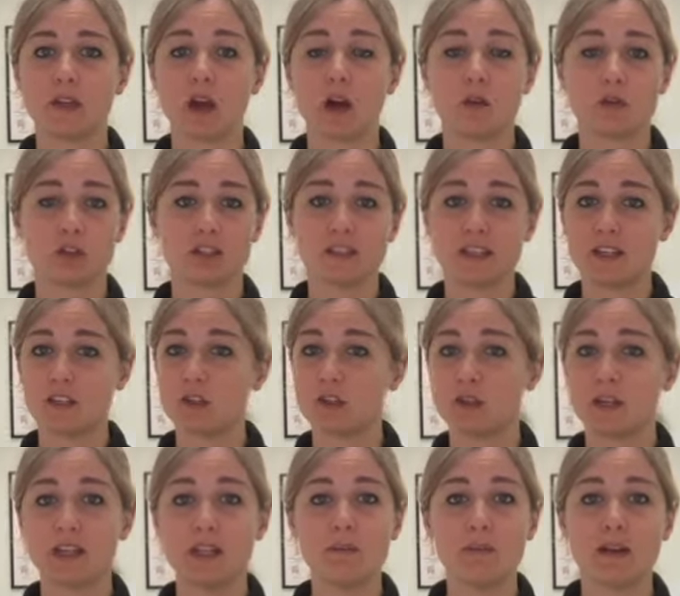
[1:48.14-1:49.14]
I'll just send you
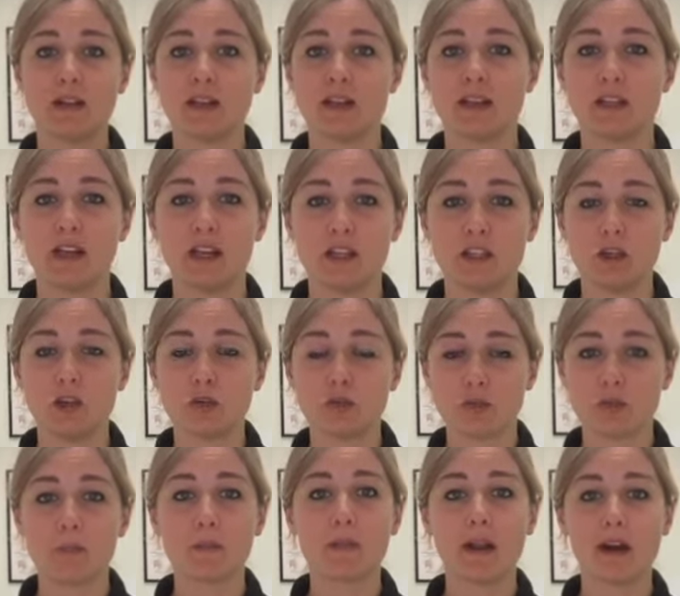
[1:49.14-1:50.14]
the email and you can
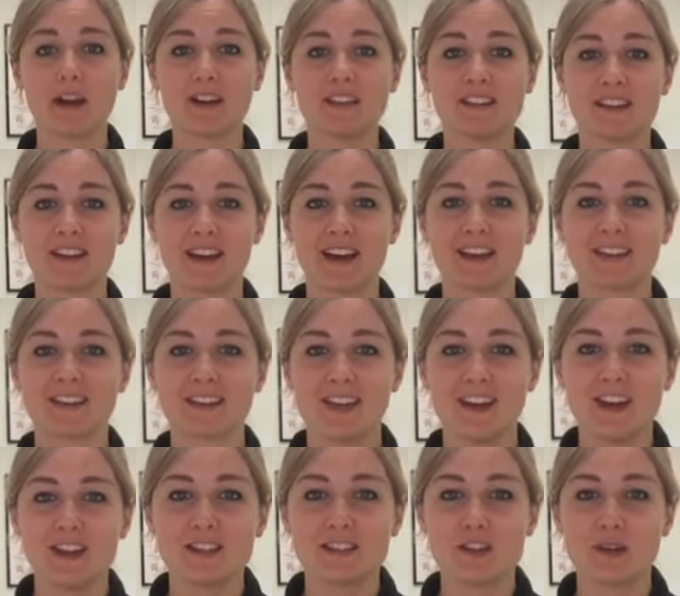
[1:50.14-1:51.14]
reply to that.
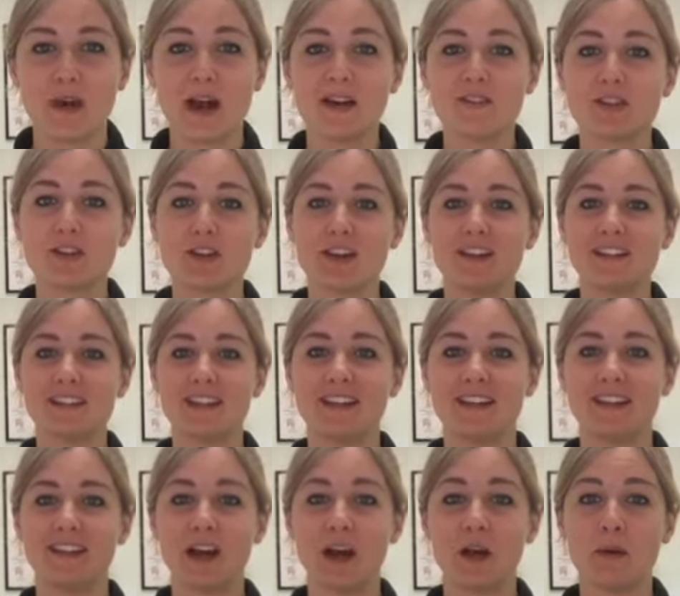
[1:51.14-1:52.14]
So have a great
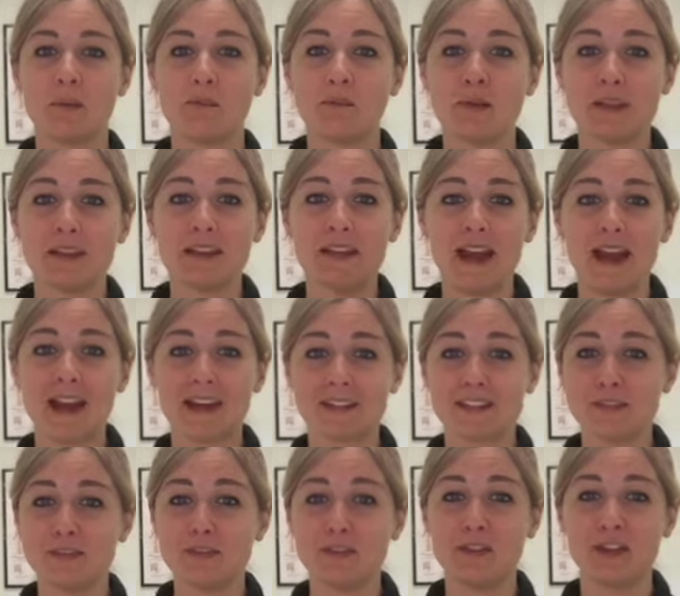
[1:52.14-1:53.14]
day. Be
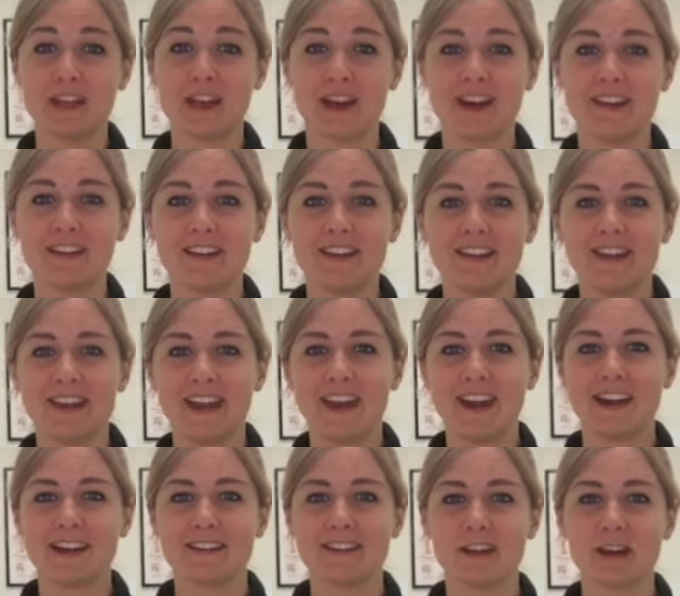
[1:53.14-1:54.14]
active if you can,
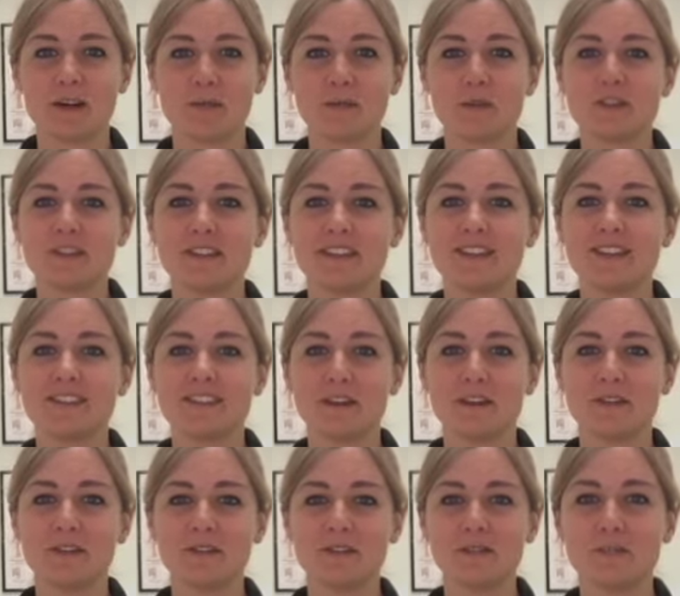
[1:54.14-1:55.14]
and we'll see you
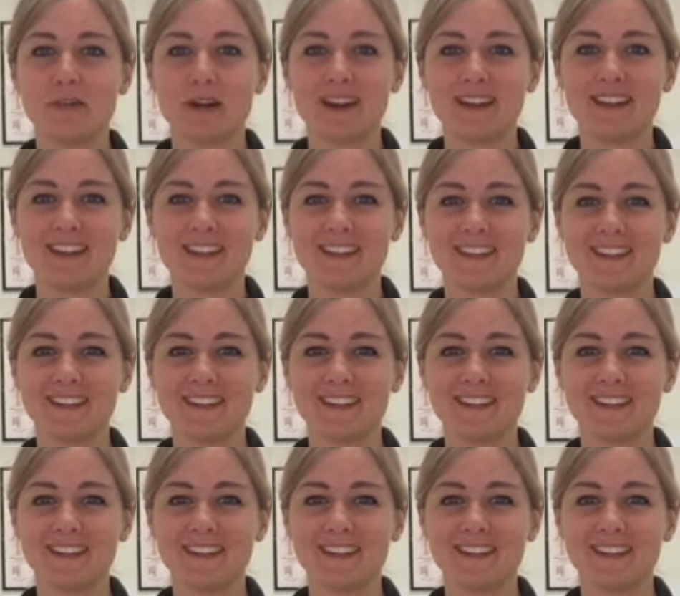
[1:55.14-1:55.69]
soon. Bye.